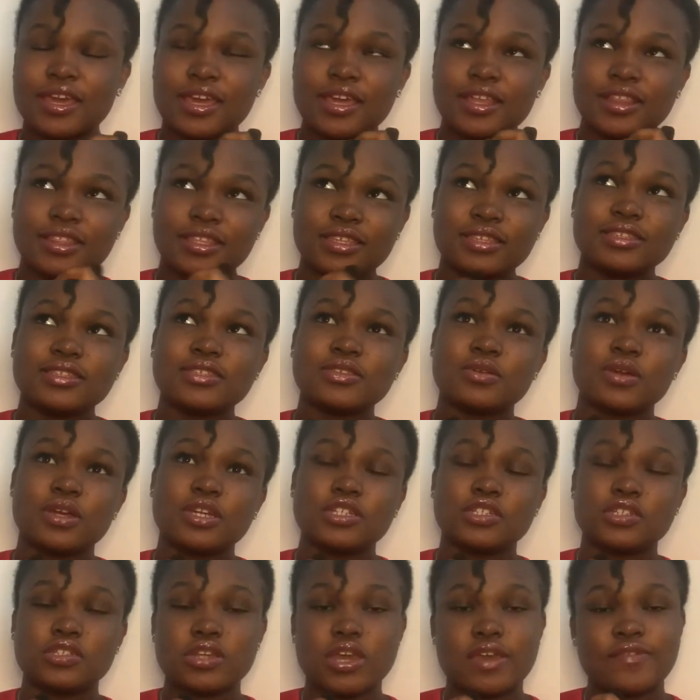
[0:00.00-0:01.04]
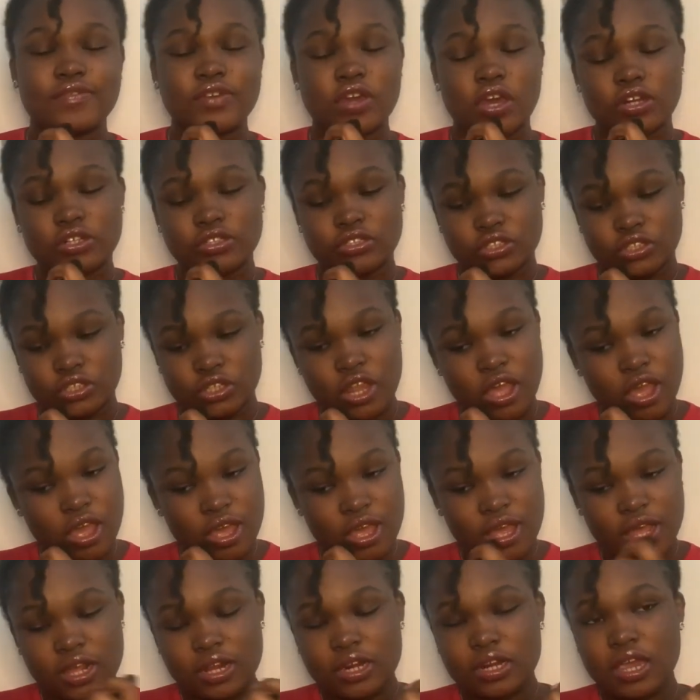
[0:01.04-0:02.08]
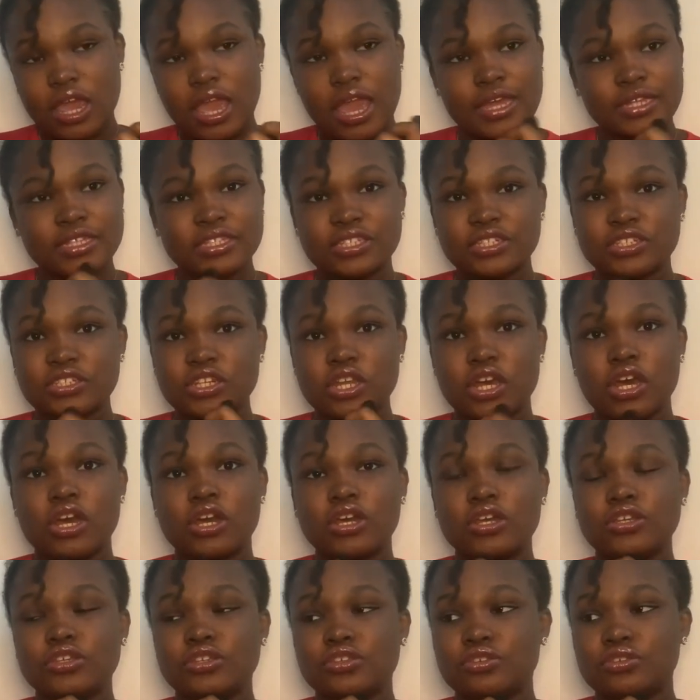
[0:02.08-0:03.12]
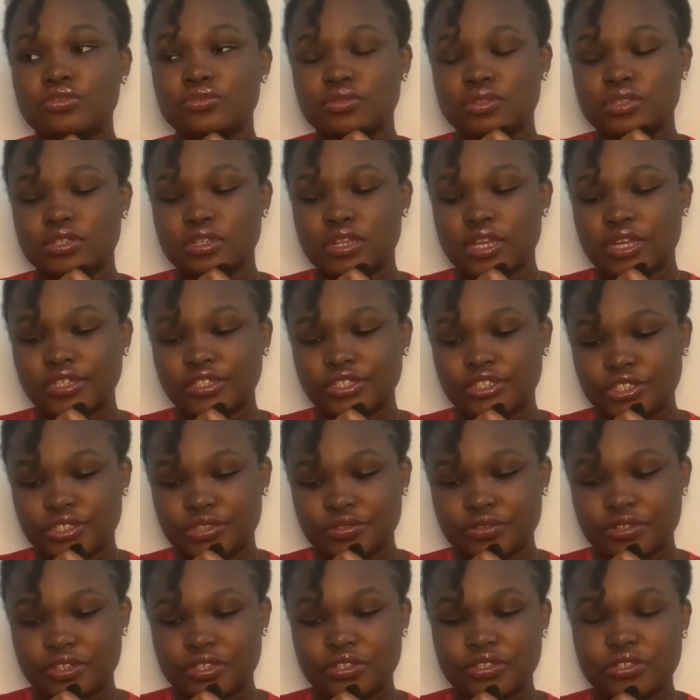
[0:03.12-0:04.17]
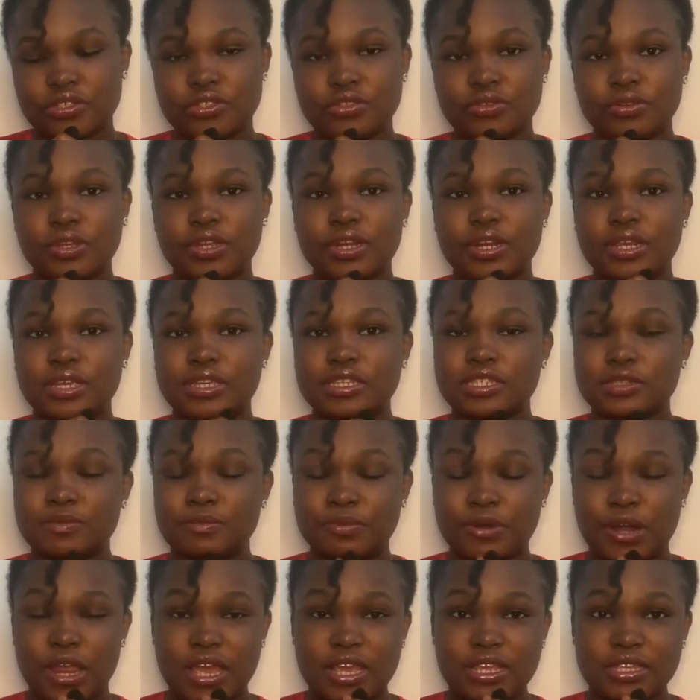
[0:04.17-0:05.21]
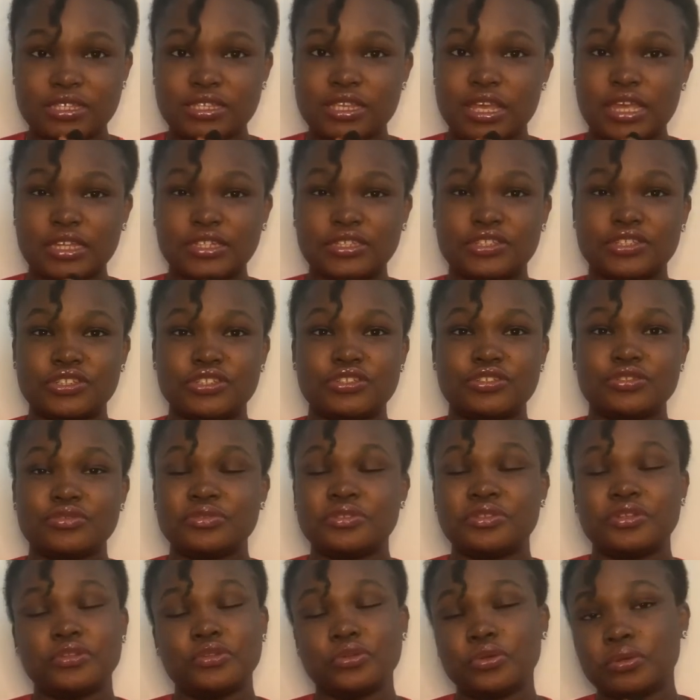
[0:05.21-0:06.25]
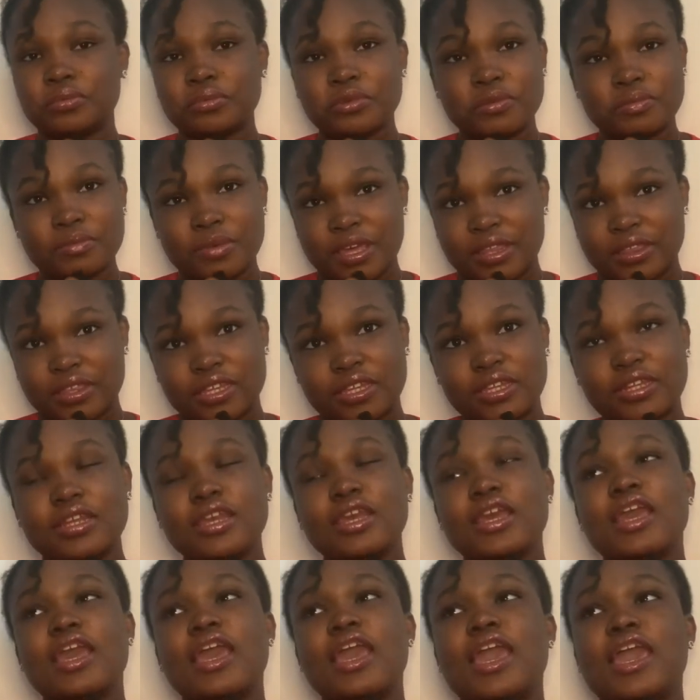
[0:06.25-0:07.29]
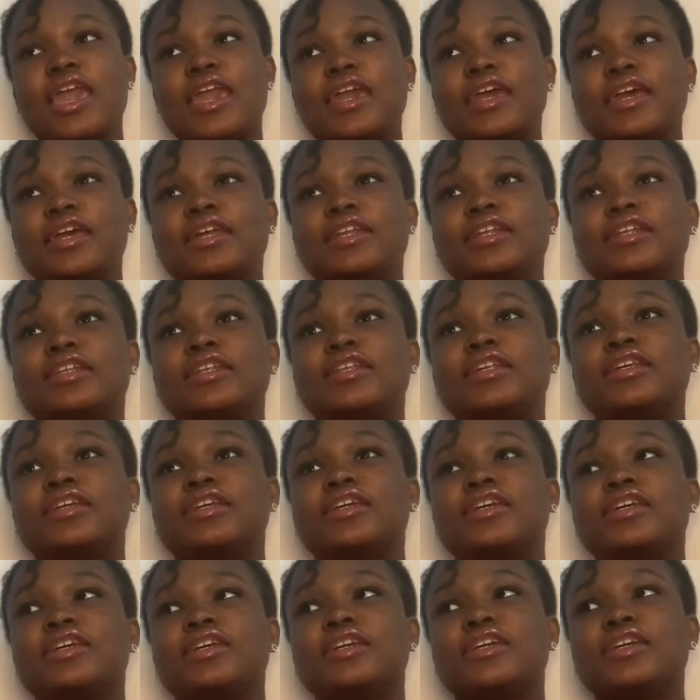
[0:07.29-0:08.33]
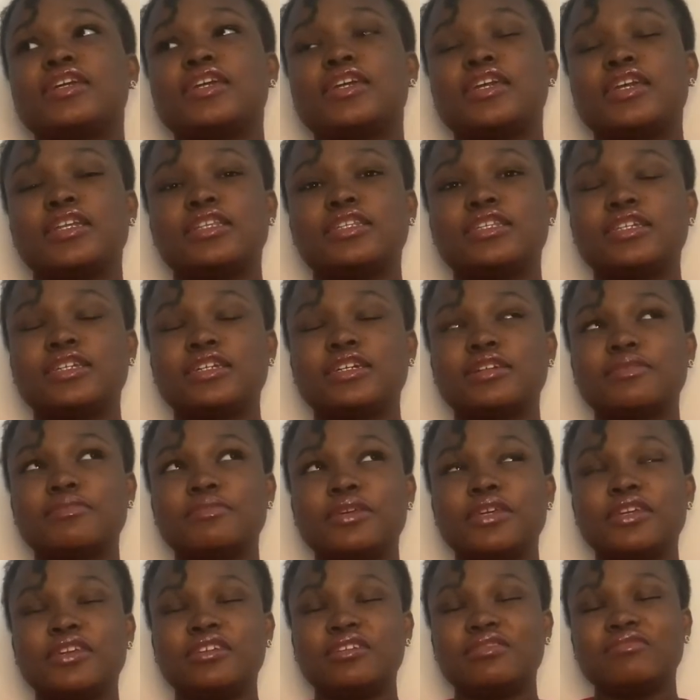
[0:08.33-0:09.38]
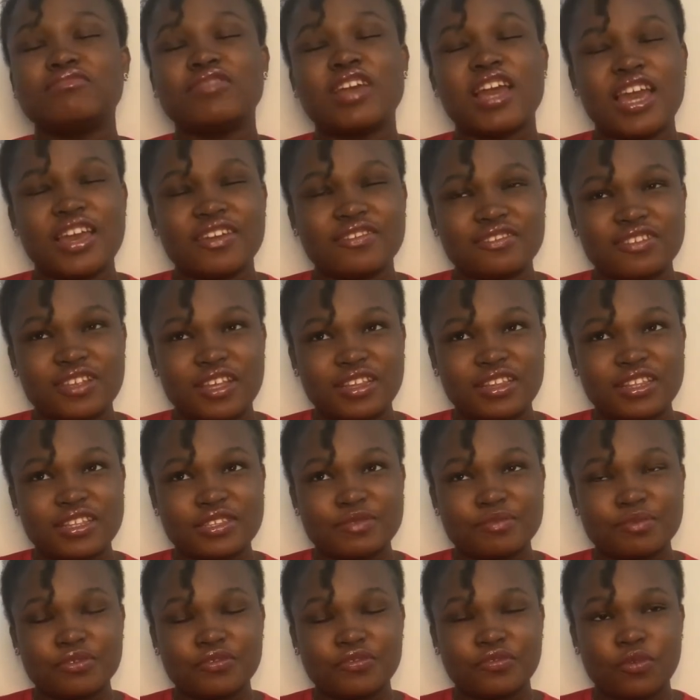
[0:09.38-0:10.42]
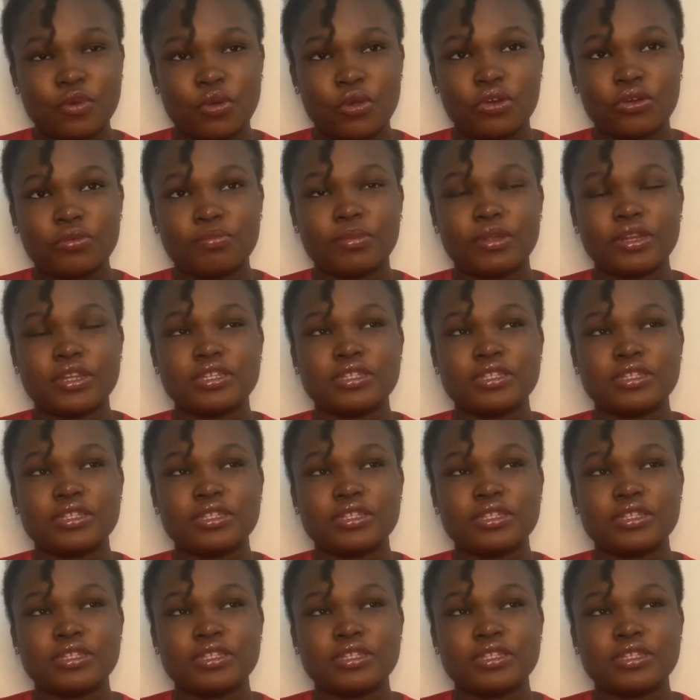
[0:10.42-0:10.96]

This question I've gotten a lot. I did not use the Nigerian Student Express. I just used the normal method. And it took me, I've said this before, but it